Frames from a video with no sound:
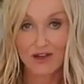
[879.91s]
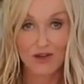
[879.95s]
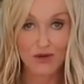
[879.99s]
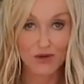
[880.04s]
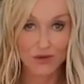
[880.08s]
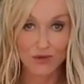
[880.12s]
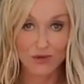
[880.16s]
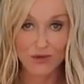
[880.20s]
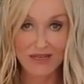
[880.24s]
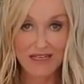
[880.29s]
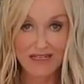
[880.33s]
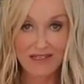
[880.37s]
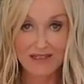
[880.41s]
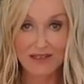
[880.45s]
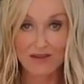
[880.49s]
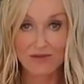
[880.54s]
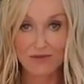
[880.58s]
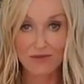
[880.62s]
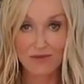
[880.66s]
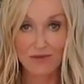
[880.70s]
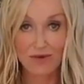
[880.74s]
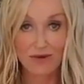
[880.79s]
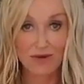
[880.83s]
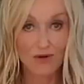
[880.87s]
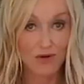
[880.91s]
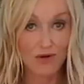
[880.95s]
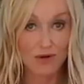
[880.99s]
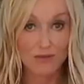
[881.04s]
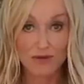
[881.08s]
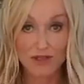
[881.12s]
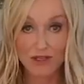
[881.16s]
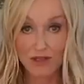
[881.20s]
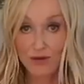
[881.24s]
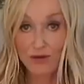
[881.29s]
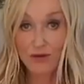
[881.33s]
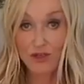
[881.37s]
who
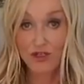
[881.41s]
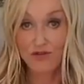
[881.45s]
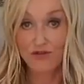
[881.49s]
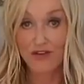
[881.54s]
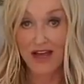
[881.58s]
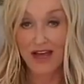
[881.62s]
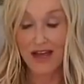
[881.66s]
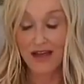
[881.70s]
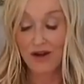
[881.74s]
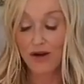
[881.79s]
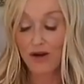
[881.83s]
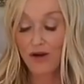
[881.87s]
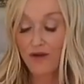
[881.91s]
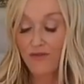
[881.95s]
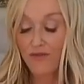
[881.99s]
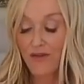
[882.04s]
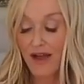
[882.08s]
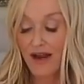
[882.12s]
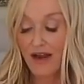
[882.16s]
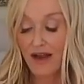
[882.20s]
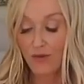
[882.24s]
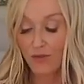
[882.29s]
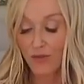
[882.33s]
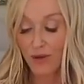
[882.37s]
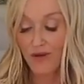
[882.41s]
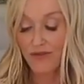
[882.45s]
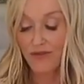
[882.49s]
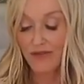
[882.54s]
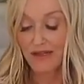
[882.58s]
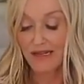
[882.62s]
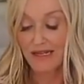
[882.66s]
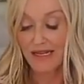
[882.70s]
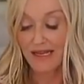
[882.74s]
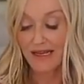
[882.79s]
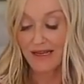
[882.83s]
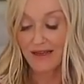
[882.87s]
I'm a huge fan of, and I'll put
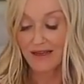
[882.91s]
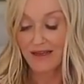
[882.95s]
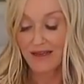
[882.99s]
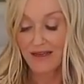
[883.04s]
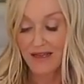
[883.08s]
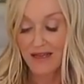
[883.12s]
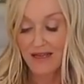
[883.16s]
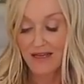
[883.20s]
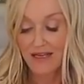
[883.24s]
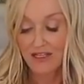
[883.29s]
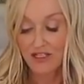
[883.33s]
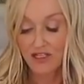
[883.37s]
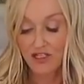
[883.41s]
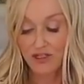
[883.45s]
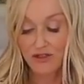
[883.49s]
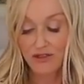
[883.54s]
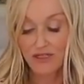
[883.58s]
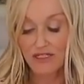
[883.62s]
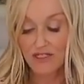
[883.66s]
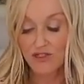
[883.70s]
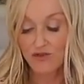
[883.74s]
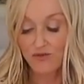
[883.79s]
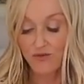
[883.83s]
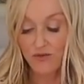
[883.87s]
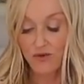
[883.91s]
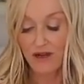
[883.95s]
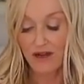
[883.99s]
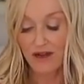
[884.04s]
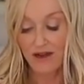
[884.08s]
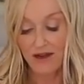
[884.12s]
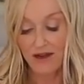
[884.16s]
the link to this